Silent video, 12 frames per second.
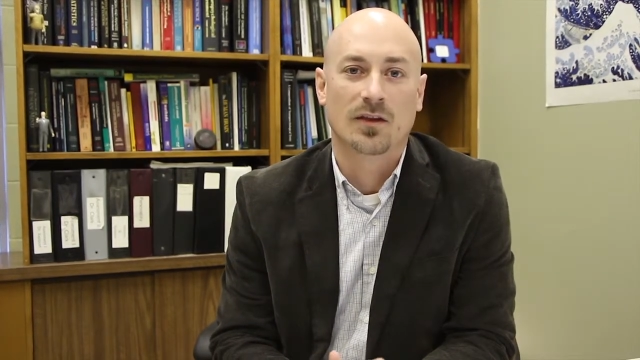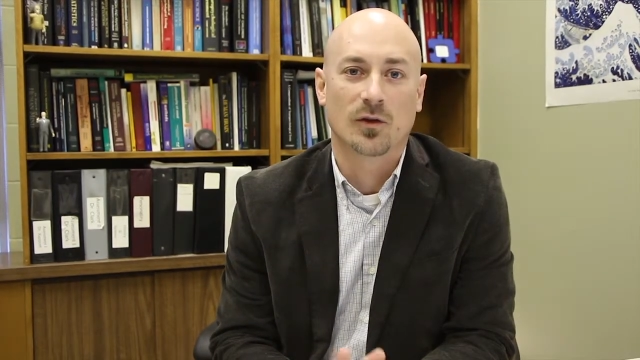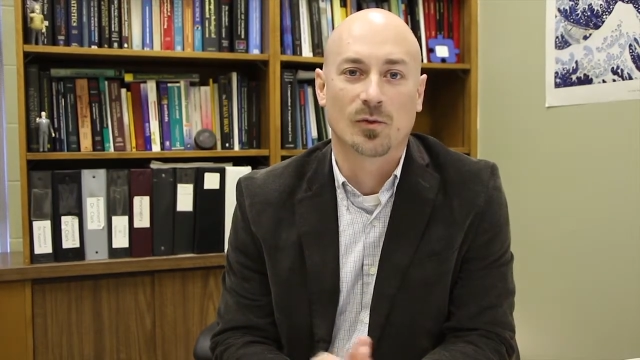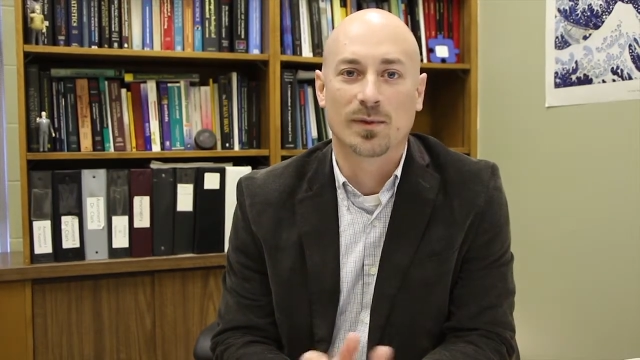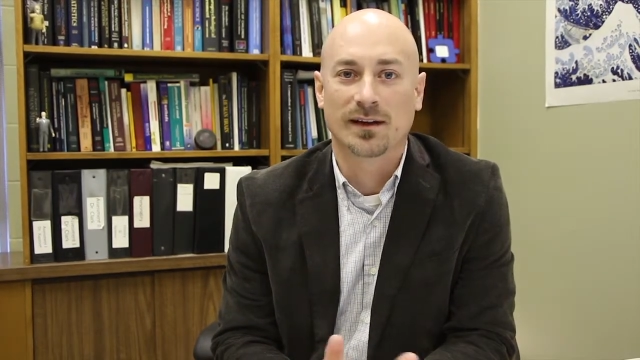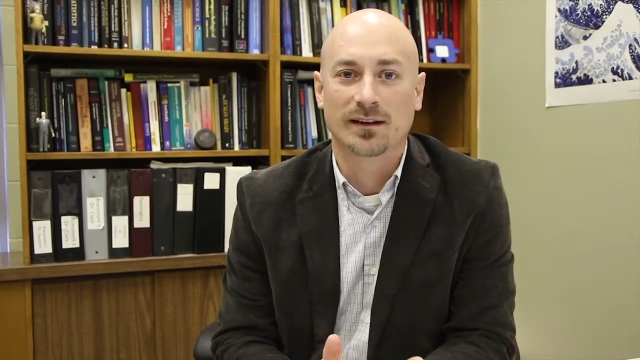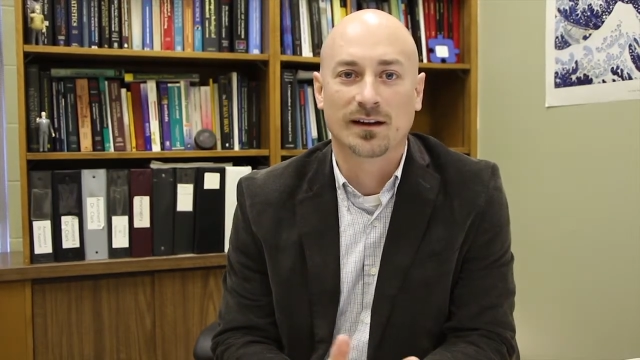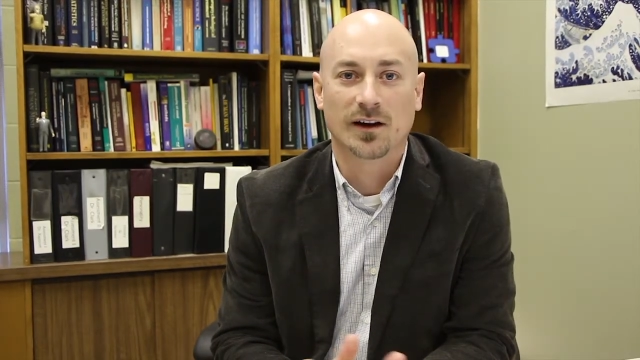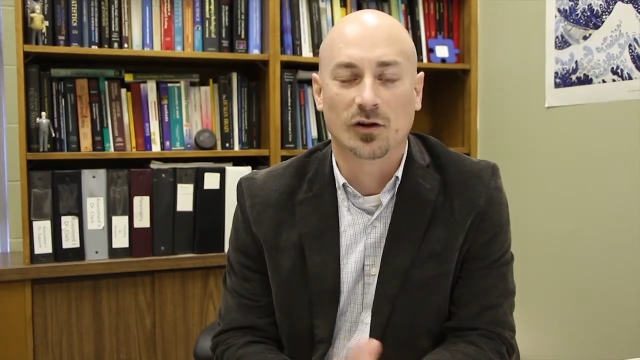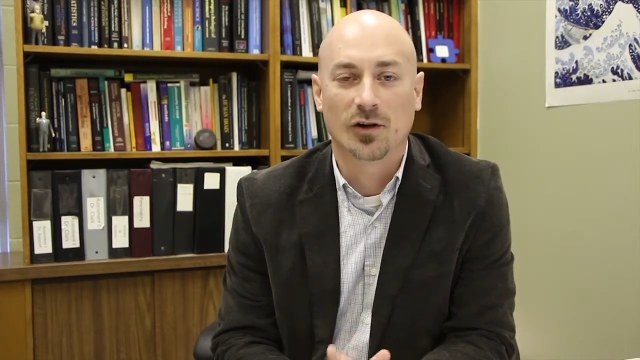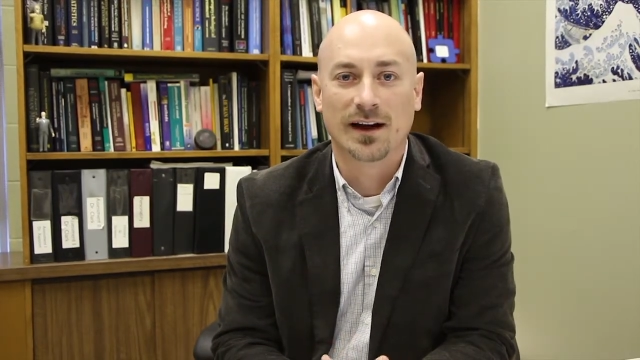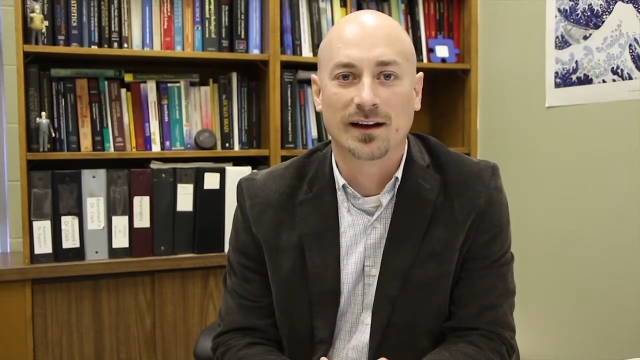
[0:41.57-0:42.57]
There would be
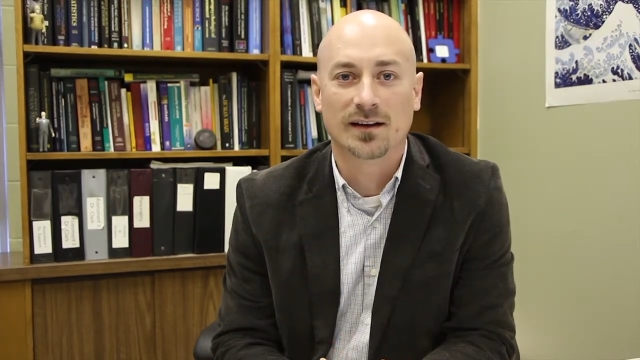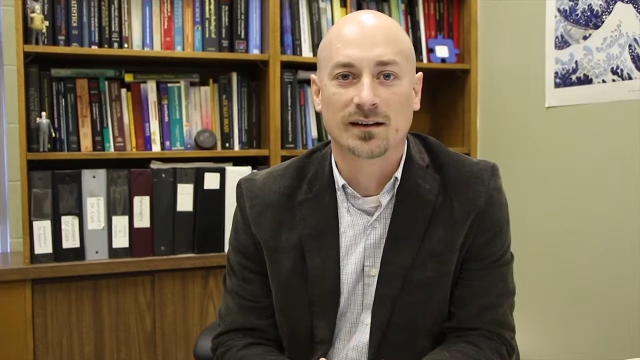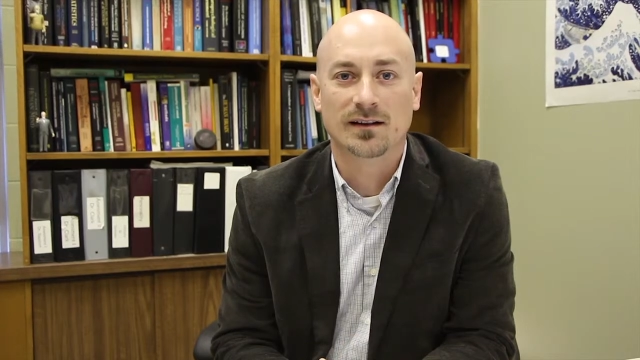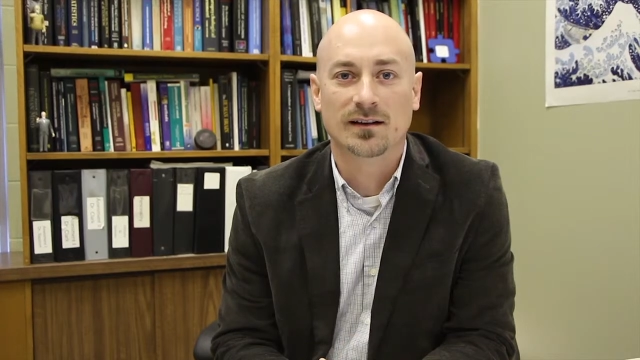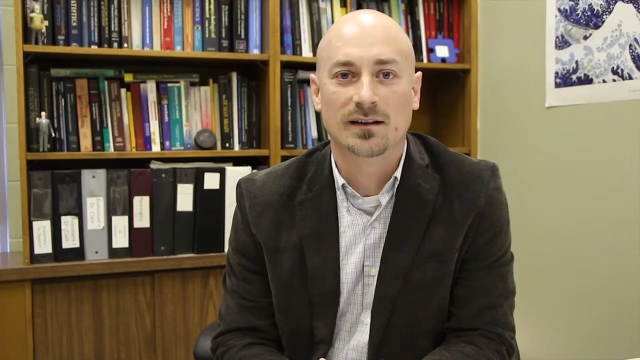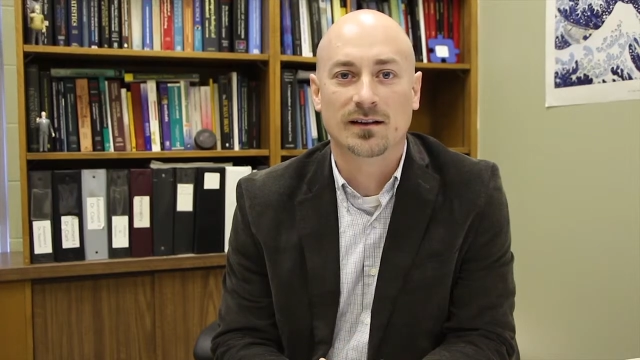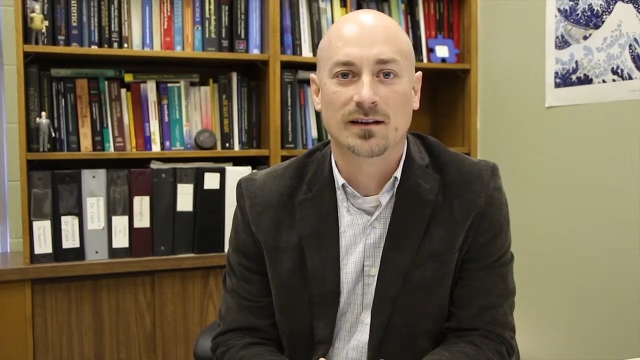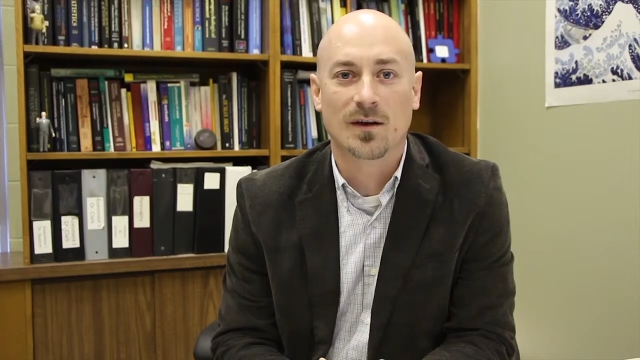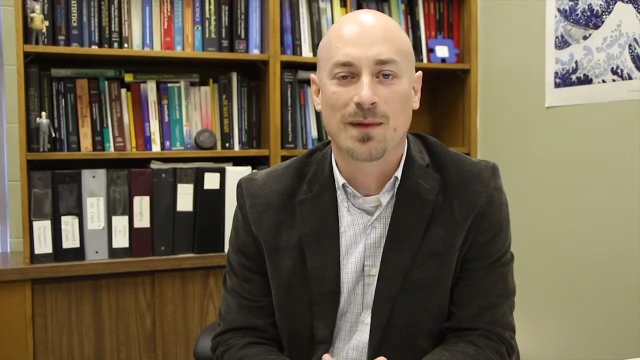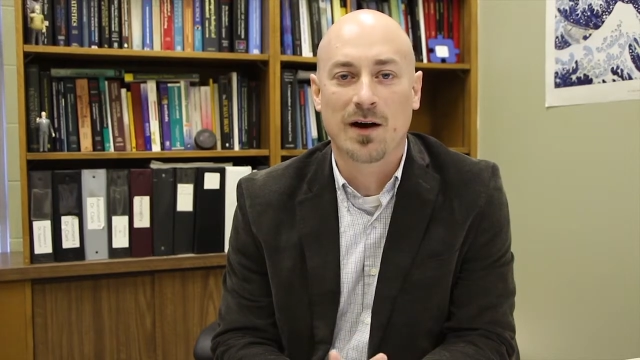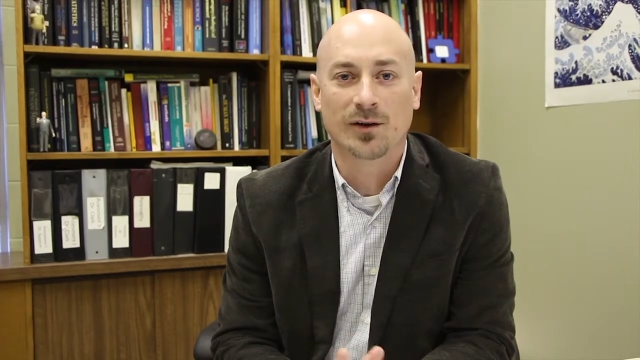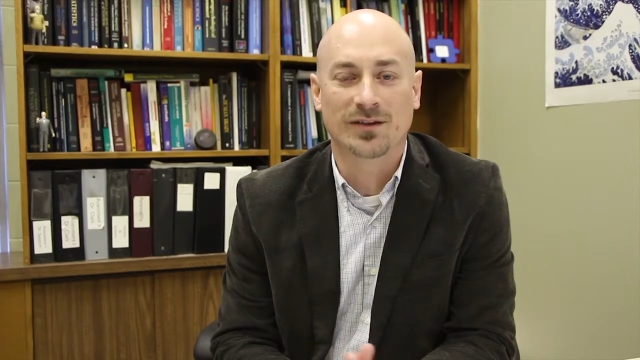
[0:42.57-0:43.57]
a great
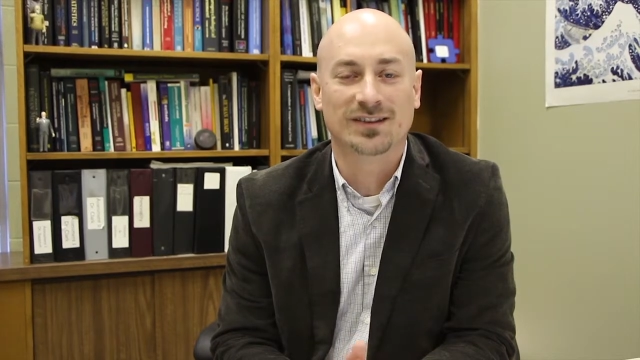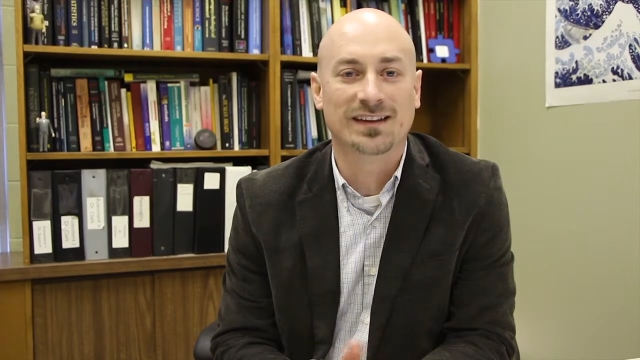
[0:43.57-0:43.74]
amount of